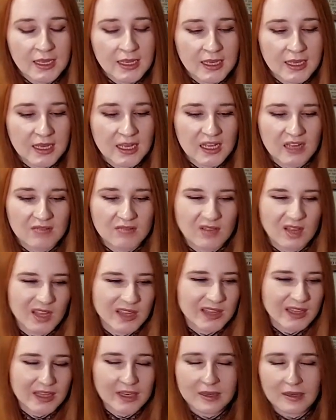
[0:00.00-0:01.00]

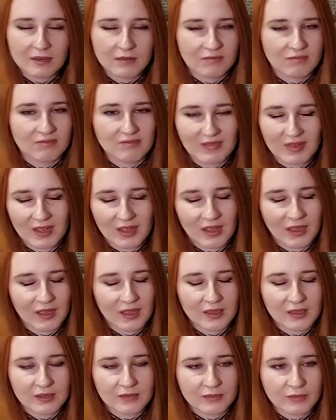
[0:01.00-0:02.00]
And then
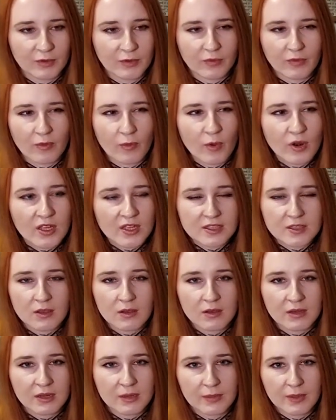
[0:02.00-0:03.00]
from what I
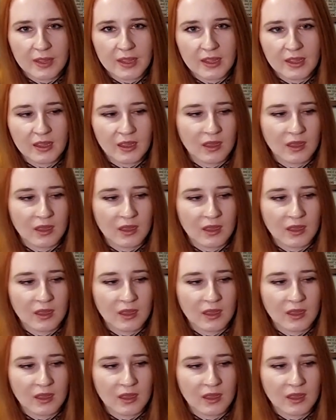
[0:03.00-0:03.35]
saw anyway,